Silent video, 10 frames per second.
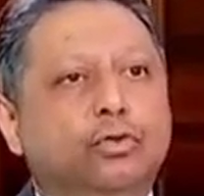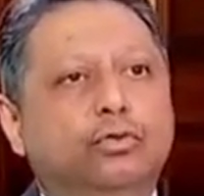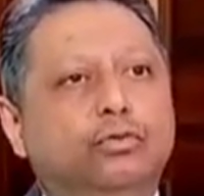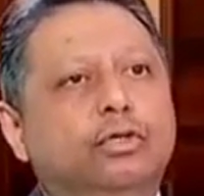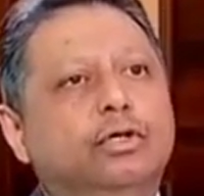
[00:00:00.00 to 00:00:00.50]

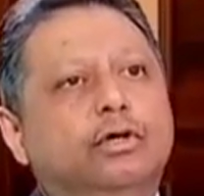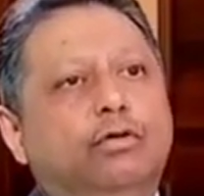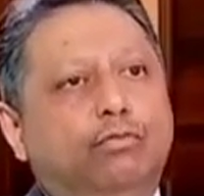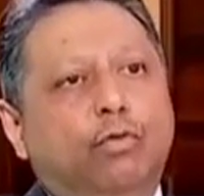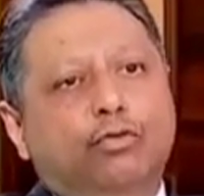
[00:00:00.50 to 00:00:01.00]
So
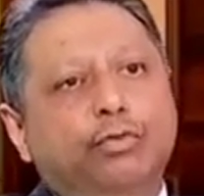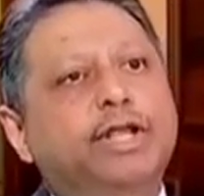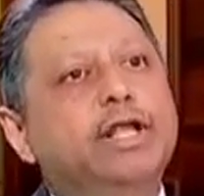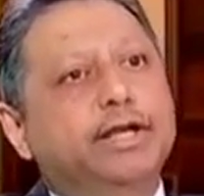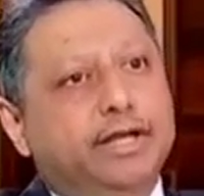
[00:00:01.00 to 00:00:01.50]
what
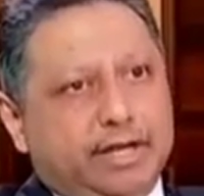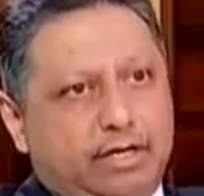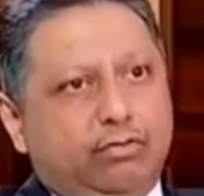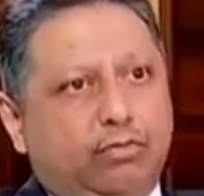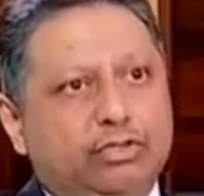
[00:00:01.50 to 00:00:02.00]
we really
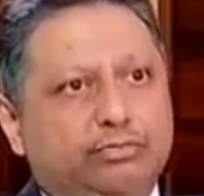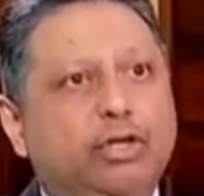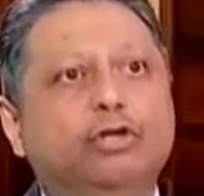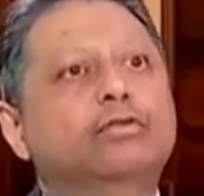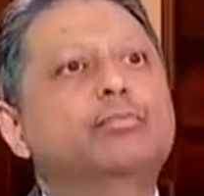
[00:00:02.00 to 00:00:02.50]
did was,
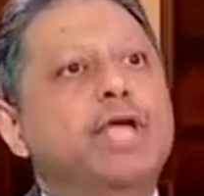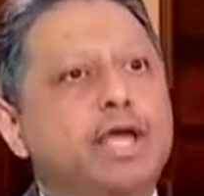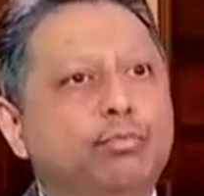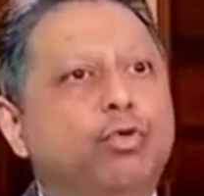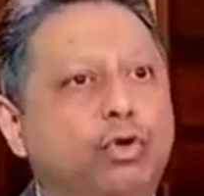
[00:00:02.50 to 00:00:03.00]
because the
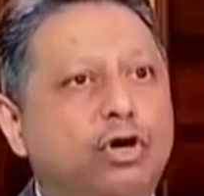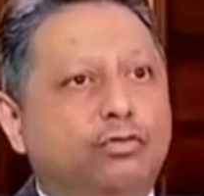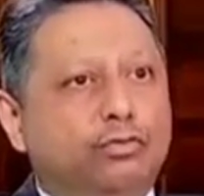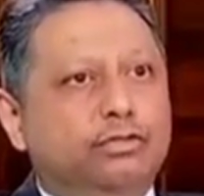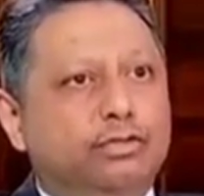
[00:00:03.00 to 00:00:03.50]
mayhem broke
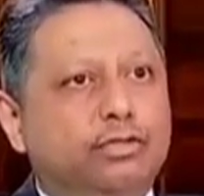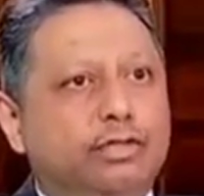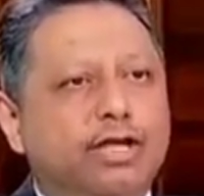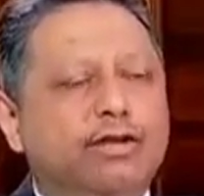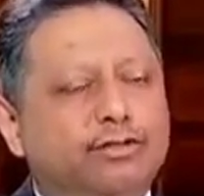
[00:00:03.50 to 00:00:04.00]
out,
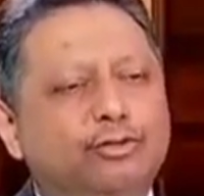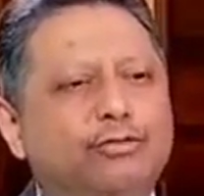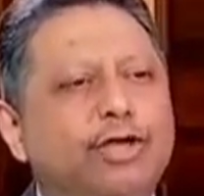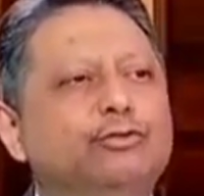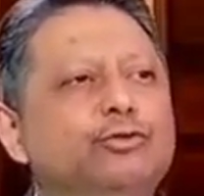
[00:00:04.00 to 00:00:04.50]
and
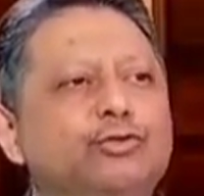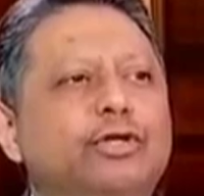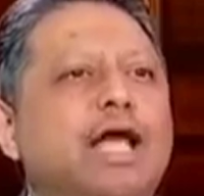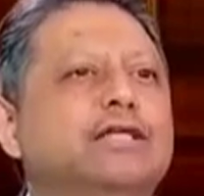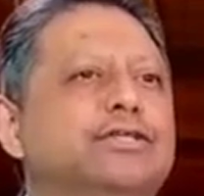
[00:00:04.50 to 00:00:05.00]
actually we are used
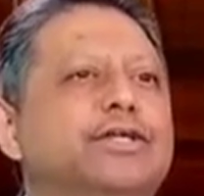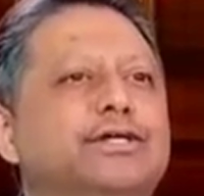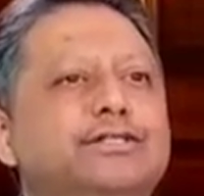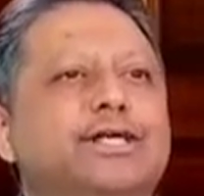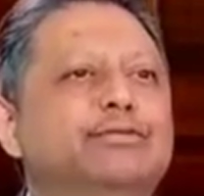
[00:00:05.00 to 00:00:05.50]
to it, last 3
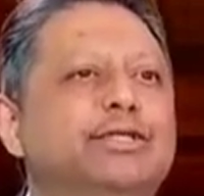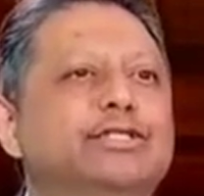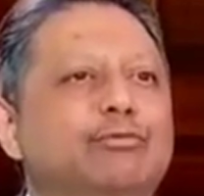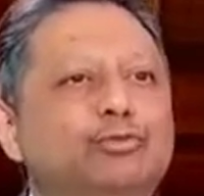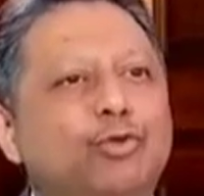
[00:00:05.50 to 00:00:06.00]
years there's
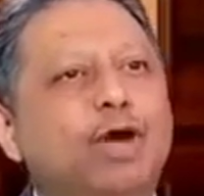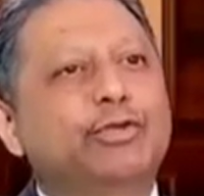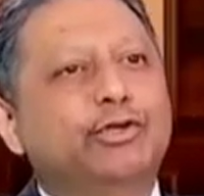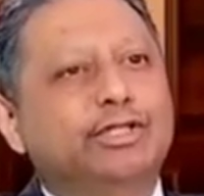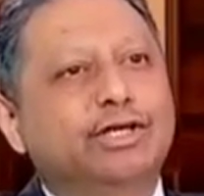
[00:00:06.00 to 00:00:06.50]
been some
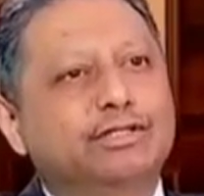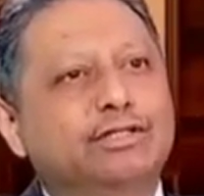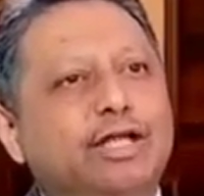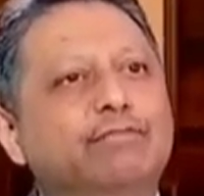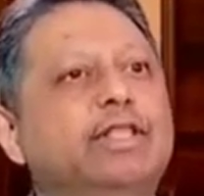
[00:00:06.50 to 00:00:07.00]
tsunami or the
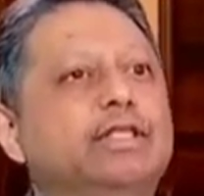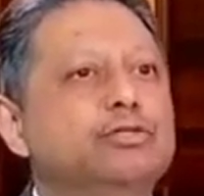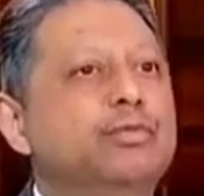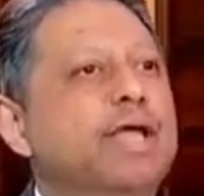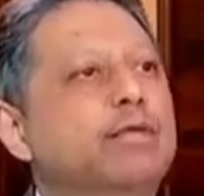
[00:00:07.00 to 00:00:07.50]
other, and when
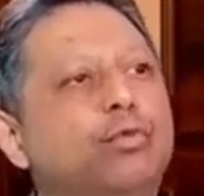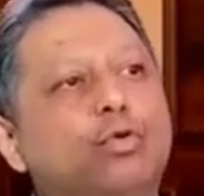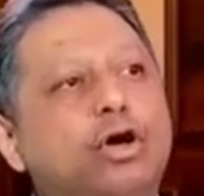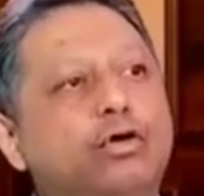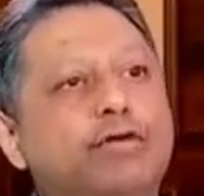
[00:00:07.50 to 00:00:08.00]
this mayhem
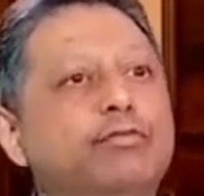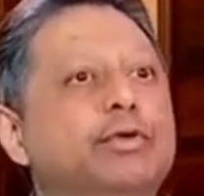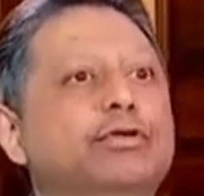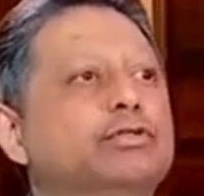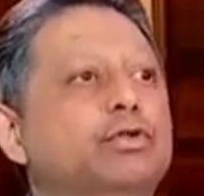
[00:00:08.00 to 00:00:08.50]
broke out,
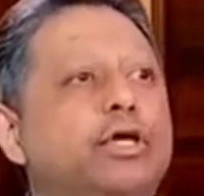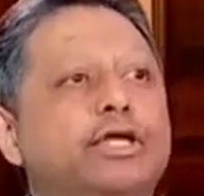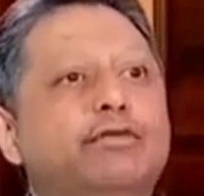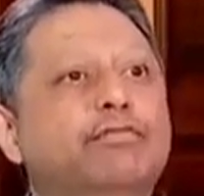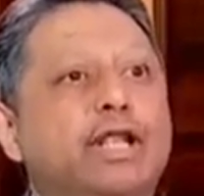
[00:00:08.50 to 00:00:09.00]
everybody was
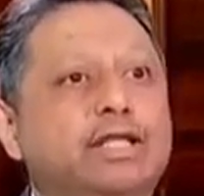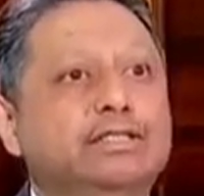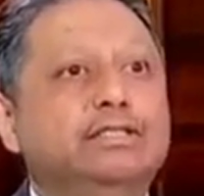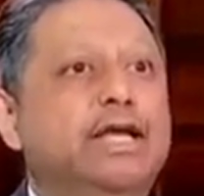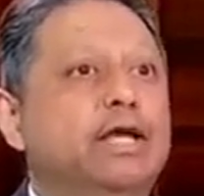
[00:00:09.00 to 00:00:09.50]
talking
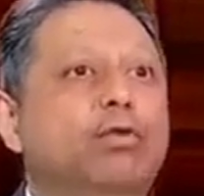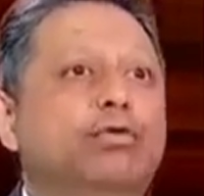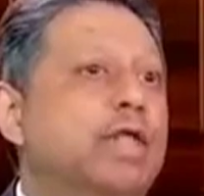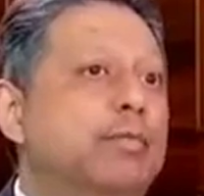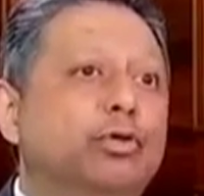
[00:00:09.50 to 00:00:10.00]
refinance is dead,
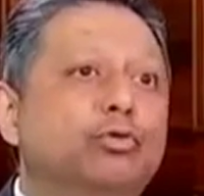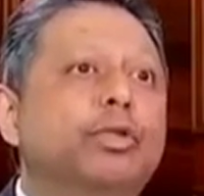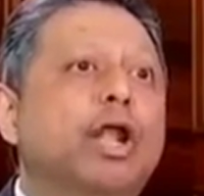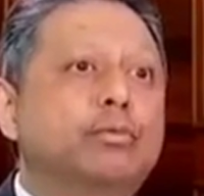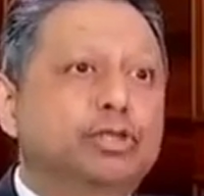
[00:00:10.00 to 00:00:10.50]
what will happen
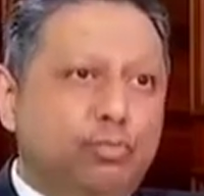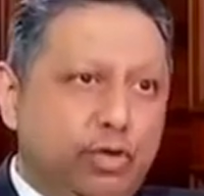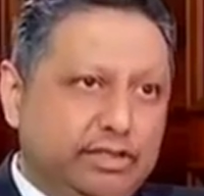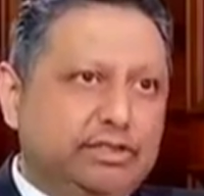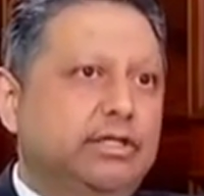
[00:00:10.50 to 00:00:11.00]
to Piramal's
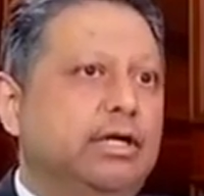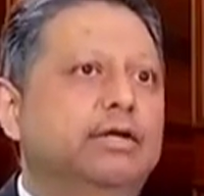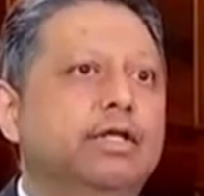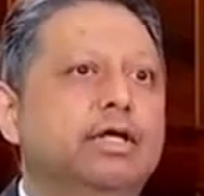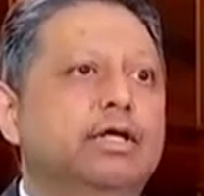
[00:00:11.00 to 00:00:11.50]
book,
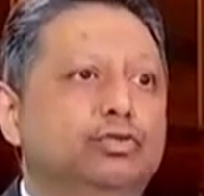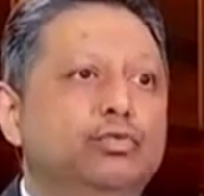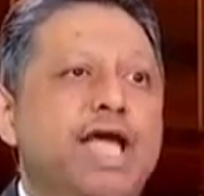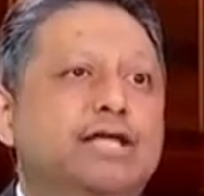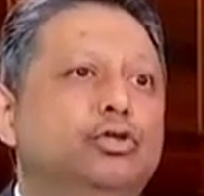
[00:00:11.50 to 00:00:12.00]
etc.
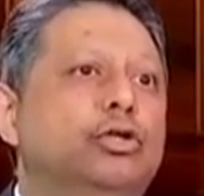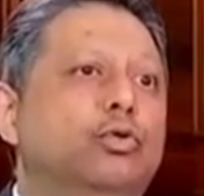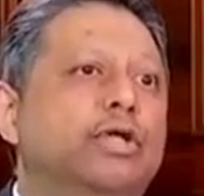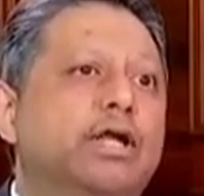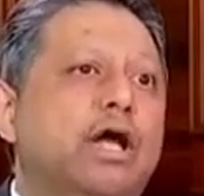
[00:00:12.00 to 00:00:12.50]
So we
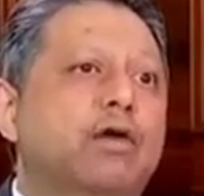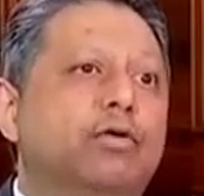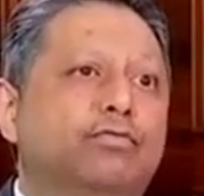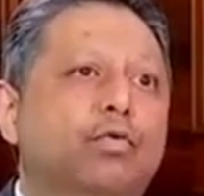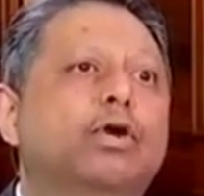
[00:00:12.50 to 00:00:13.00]
actually looked at
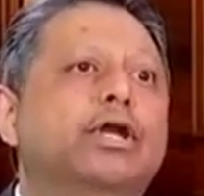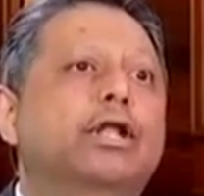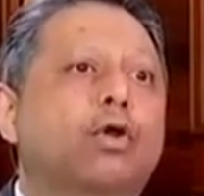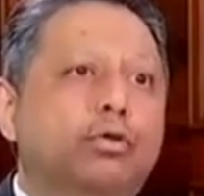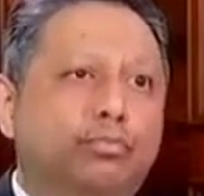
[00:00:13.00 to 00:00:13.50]
our
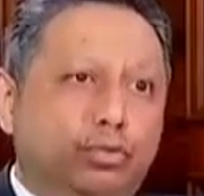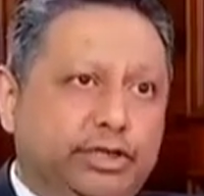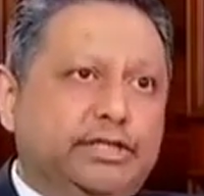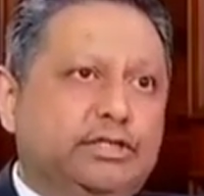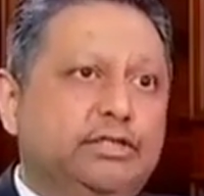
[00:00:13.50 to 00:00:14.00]
400 and odd
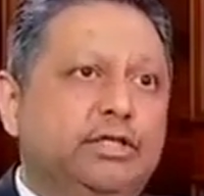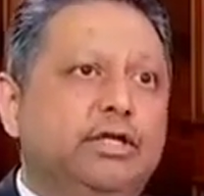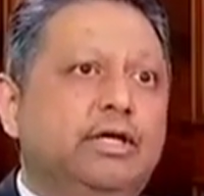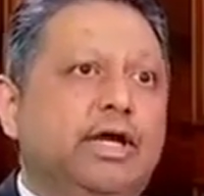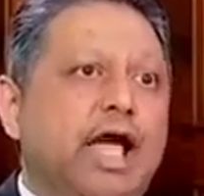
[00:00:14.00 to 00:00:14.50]
projects,
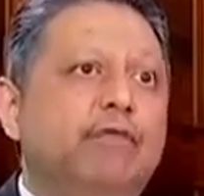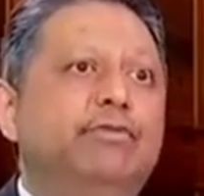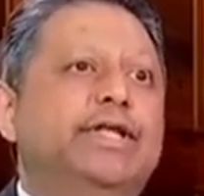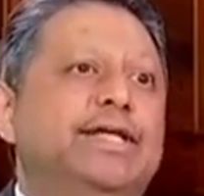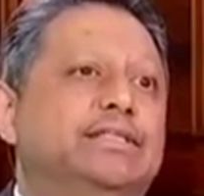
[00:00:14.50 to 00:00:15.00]

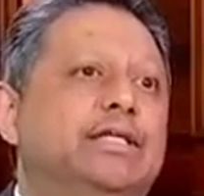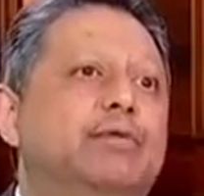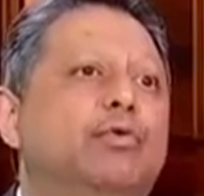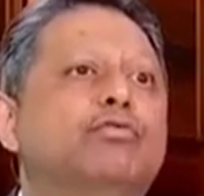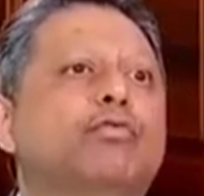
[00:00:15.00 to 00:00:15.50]
and we
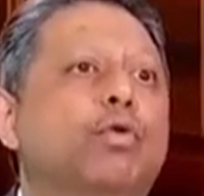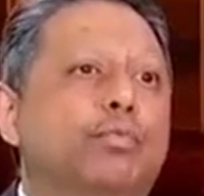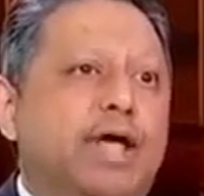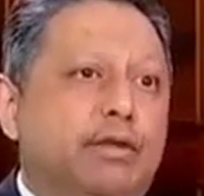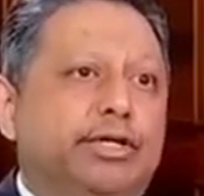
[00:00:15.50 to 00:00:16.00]
tested them on
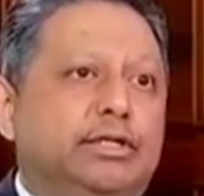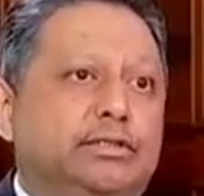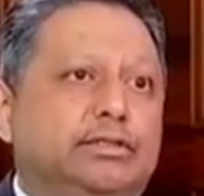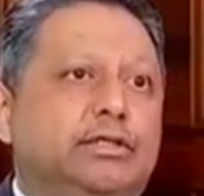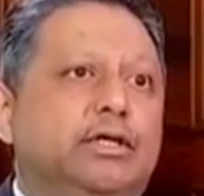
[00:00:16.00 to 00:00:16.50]
4
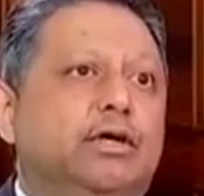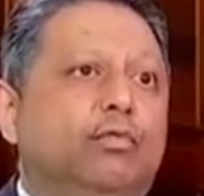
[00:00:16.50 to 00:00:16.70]
parameters.